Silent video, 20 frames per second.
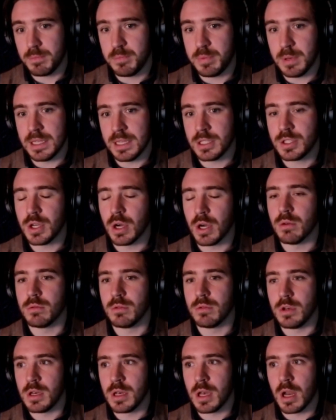But
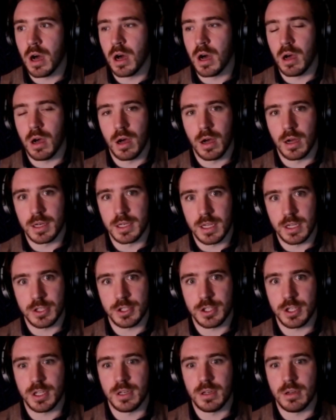don't not
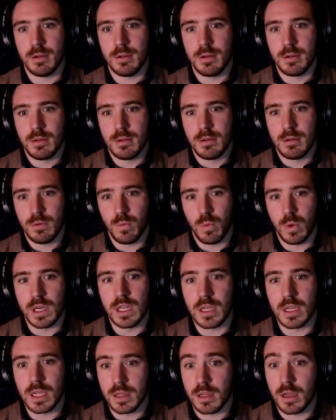audition when
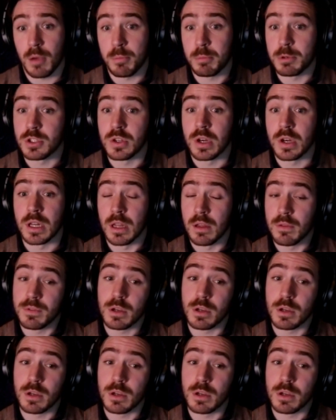you get the opportunity.